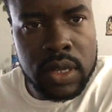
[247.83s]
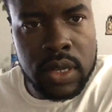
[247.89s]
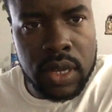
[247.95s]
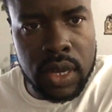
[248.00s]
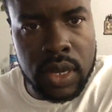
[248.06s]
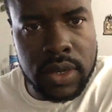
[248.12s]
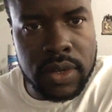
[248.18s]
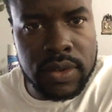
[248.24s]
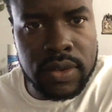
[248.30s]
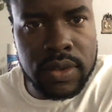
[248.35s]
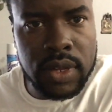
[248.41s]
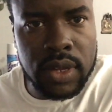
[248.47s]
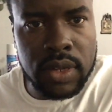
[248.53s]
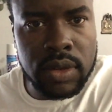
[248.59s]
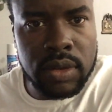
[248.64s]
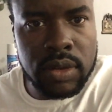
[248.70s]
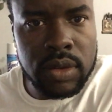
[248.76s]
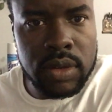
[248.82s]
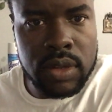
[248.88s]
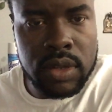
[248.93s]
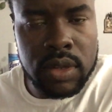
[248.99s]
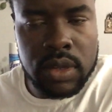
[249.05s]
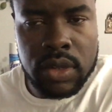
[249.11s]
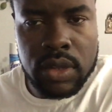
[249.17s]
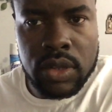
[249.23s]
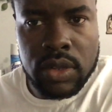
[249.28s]
You understand?
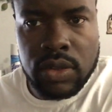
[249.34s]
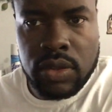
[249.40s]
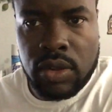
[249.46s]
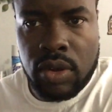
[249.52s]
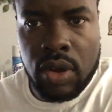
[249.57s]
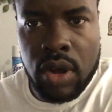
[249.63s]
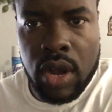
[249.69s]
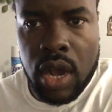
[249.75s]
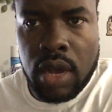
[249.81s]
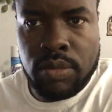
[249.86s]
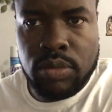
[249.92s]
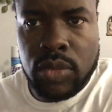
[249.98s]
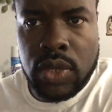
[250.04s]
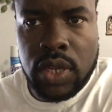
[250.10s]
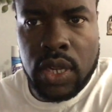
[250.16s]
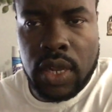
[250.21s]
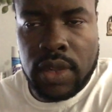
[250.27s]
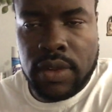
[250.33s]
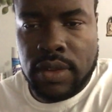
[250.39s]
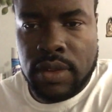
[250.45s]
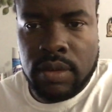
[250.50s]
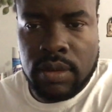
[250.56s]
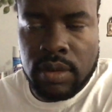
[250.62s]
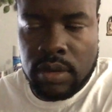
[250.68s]
So that's